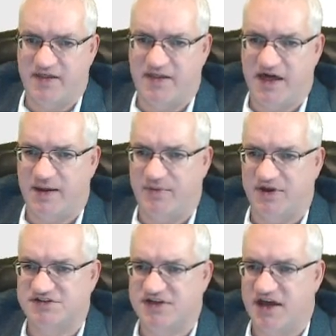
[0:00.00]

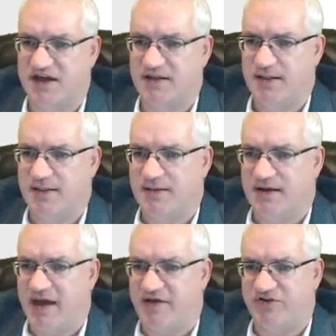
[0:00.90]
And then I'm going to
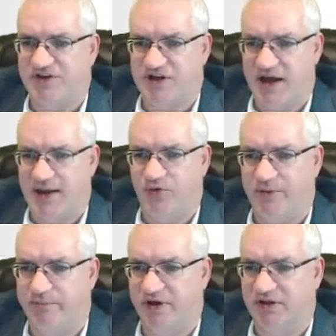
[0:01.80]
say, every
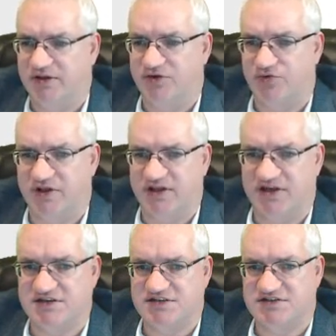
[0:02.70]
time we build a
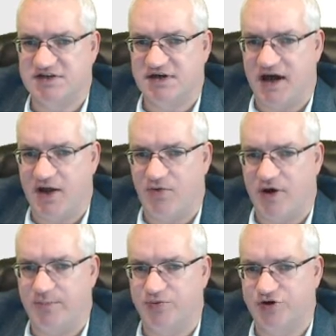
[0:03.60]
release, I
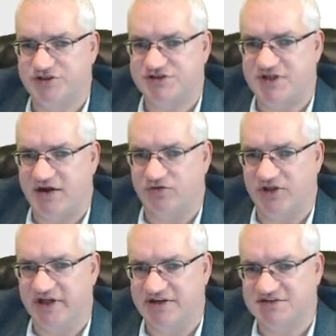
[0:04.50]
want to push that
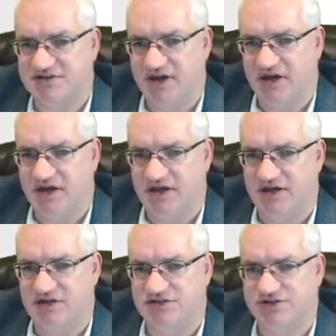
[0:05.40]
release
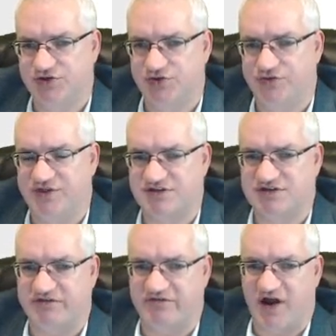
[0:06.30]
into
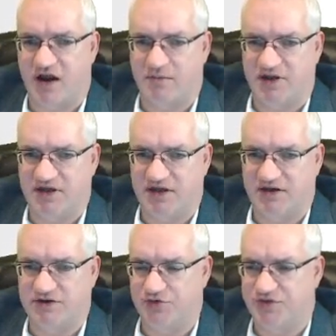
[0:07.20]
this environment,
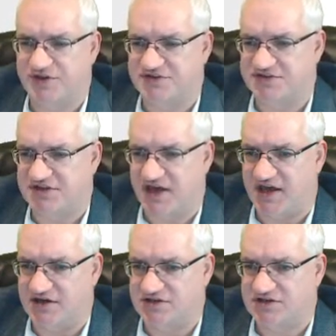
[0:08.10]
into this
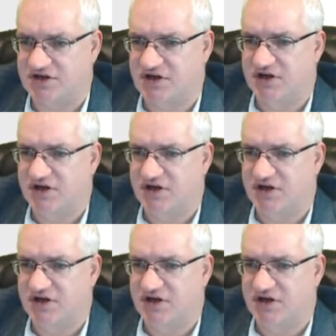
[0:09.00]
stage.